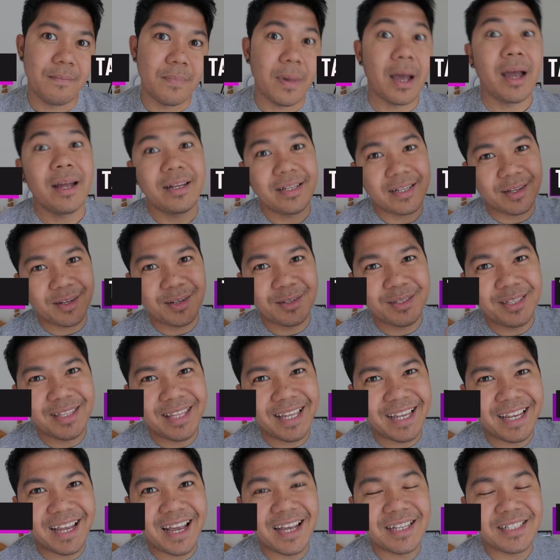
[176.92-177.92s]
And the good
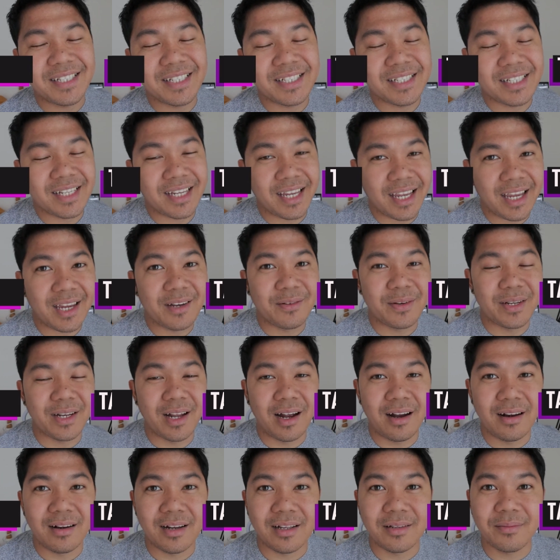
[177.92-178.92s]
thing guys is here in
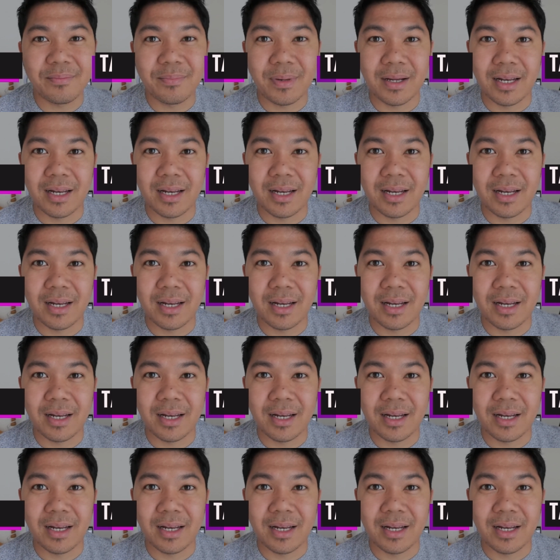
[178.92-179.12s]
Ireland